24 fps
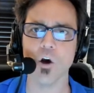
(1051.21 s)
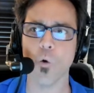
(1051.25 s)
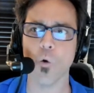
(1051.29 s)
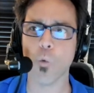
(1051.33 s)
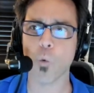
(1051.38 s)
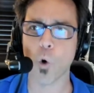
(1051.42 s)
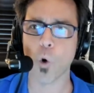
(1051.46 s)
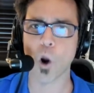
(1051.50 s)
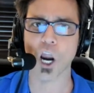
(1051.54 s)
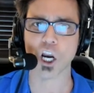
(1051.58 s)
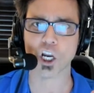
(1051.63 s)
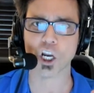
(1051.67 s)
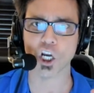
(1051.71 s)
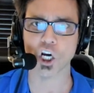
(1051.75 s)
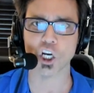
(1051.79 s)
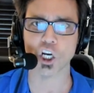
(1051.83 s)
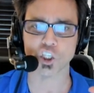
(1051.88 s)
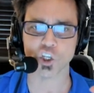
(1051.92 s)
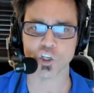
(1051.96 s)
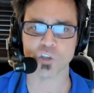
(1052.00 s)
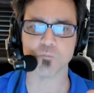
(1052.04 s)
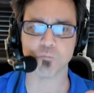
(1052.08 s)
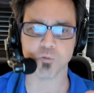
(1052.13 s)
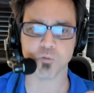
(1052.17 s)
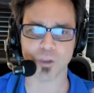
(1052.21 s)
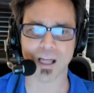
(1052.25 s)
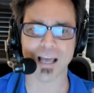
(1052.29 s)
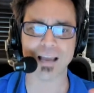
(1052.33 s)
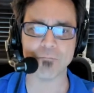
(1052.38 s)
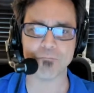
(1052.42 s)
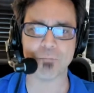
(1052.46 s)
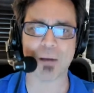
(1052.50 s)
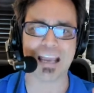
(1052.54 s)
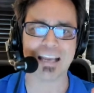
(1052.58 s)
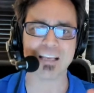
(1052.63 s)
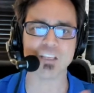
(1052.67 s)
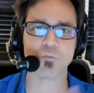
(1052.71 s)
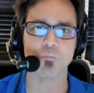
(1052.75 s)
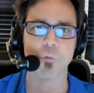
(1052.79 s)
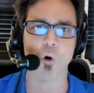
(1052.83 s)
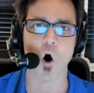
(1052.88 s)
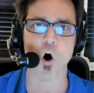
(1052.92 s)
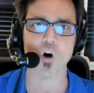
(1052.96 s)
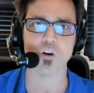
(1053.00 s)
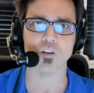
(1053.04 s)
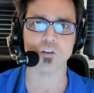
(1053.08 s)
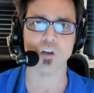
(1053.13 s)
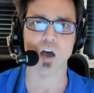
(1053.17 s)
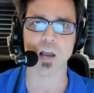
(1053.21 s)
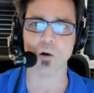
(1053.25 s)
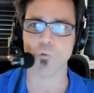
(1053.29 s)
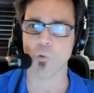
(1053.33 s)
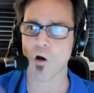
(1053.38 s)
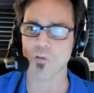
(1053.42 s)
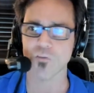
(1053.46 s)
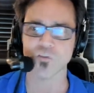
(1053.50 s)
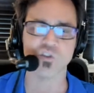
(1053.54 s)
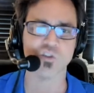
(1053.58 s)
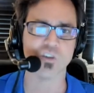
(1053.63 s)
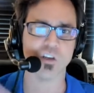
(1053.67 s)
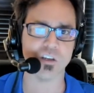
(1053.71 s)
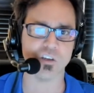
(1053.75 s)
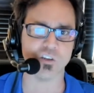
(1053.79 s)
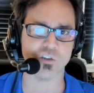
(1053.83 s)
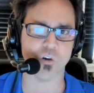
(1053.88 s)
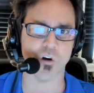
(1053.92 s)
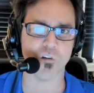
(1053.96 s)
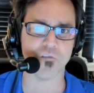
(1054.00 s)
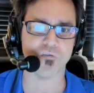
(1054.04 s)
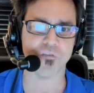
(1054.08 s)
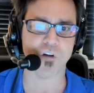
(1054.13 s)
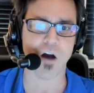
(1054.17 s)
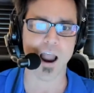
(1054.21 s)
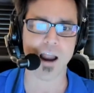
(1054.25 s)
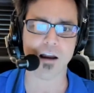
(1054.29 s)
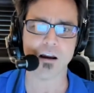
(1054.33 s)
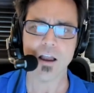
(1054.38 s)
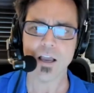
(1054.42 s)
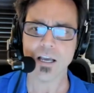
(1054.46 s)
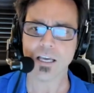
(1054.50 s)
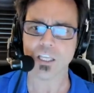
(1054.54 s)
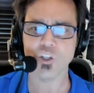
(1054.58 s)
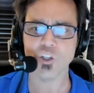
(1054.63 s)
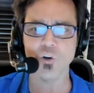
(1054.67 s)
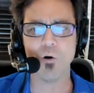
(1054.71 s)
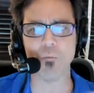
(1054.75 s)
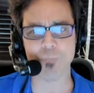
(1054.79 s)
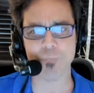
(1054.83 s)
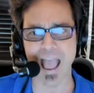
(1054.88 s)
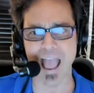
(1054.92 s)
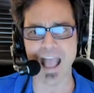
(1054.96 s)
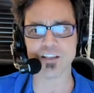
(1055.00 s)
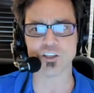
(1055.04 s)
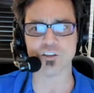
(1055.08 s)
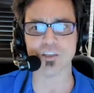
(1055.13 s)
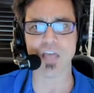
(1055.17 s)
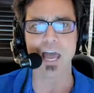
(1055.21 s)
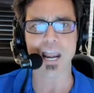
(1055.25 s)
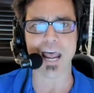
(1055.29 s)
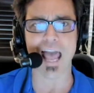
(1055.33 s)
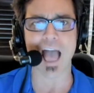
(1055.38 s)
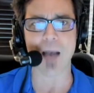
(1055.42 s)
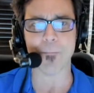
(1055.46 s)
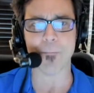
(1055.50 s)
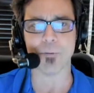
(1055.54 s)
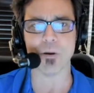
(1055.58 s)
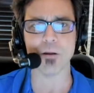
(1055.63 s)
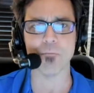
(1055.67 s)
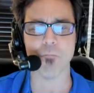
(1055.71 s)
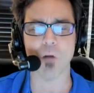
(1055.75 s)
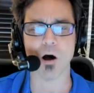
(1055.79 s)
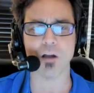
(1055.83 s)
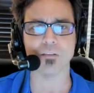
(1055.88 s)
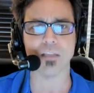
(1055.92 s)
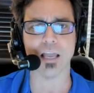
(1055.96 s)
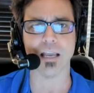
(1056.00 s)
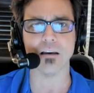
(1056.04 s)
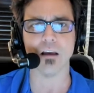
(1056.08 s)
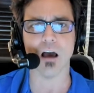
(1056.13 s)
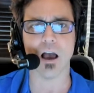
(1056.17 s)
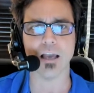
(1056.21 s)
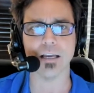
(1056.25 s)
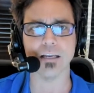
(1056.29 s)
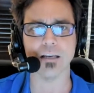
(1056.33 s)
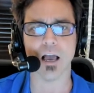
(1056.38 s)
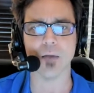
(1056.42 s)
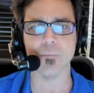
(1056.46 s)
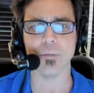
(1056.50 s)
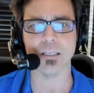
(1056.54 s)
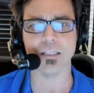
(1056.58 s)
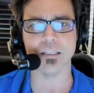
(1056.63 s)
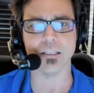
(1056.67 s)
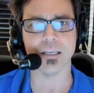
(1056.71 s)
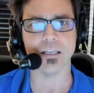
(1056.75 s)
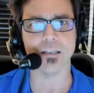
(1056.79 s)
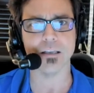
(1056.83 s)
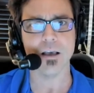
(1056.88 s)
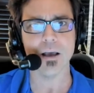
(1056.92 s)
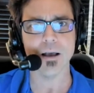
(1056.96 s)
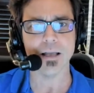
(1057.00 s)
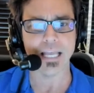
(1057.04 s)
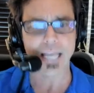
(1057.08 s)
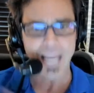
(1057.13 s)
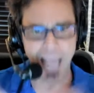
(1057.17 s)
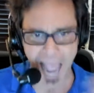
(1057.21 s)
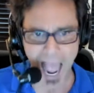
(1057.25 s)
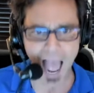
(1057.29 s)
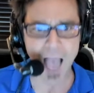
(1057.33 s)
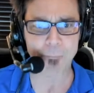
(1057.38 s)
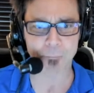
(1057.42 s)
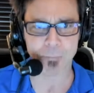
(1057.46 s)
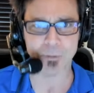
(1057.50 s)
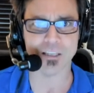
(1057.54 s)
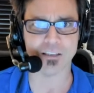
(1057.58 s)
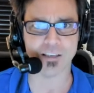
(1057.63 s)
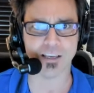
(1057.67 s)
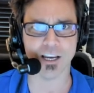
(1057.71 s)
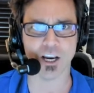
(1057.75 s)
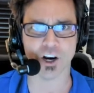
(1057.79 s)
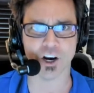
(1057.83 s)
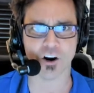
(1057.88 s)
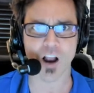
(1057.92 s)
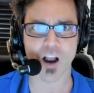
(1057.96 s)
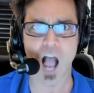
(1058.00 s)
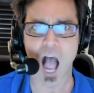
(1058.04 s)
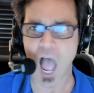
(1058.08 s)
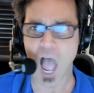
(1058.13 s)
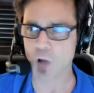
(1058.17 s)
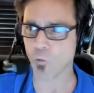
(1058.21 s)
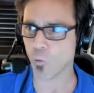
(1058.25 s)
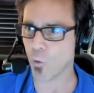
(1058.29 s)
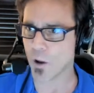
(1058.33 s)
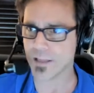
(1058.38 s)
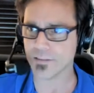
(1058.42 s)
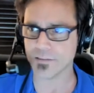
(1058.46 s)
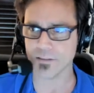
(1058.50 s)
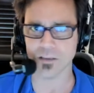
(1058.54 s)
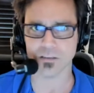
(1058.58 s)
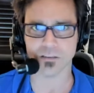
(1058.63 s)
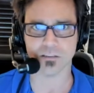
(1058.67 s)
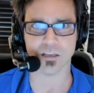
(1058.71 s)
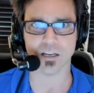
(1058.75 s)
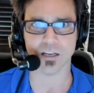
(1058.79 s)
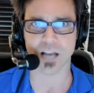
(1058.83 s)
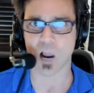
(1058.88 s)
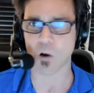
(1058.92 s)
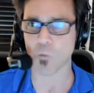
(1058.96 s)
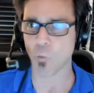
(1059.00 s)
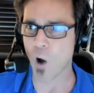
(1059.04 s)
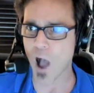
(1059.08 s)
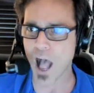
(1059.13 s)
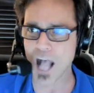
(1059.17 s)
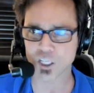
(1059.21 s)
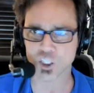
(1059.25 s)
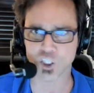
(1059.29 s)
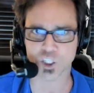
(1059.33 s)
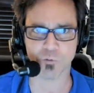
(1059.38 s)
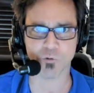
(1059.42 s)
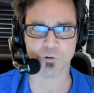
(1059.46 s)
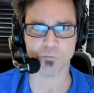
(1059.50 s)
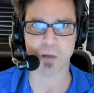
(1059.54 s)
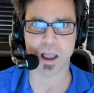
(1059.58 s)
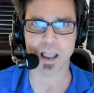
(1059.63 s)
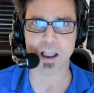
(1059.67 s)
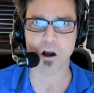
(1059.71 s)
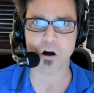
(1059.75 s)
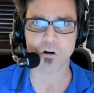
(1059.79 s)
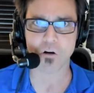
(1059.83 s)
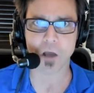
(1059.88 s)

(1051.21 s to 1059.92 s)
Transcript: We're going to just play baseball tonight while the city's on fire. Can you imagine that happening Monday night? I mean, it, it happened here. I witnessed it. I watched it with my own